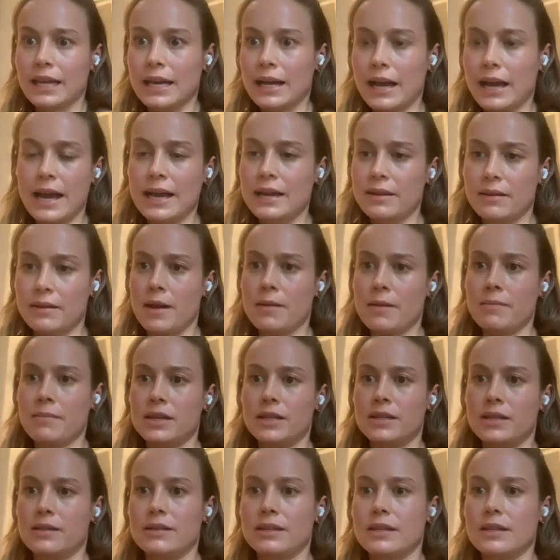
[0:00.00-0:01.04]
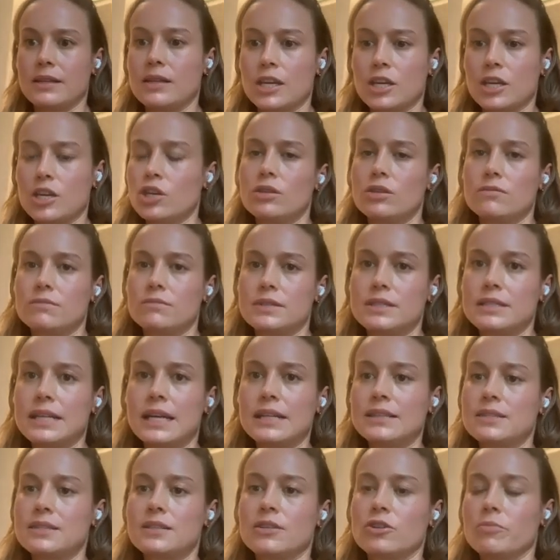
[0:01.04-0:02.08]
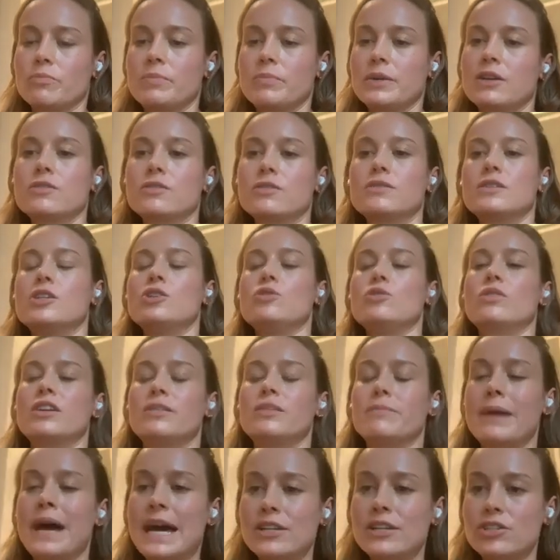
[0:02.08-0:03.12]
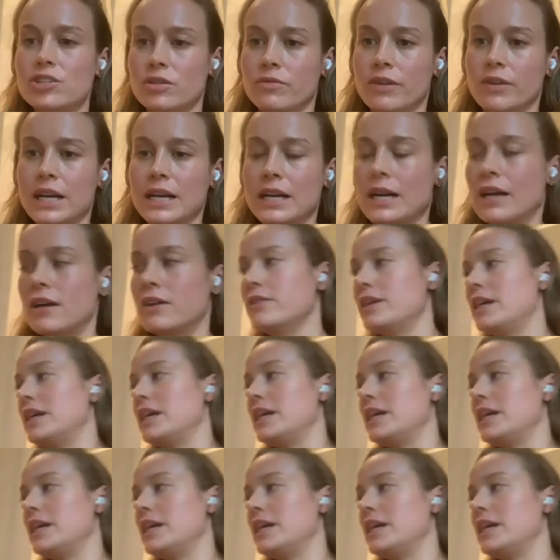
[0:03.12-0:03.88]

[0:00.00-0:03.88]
Like I'm in like sets that are bigger than you could imagine right now.